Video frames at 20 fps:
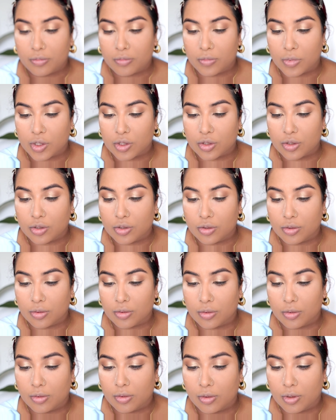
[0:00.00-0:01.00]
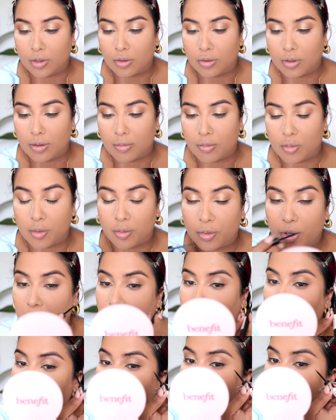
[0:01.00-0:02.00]
Make sure you load up more
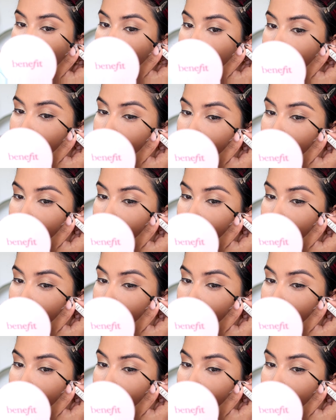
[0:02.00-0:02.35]
product because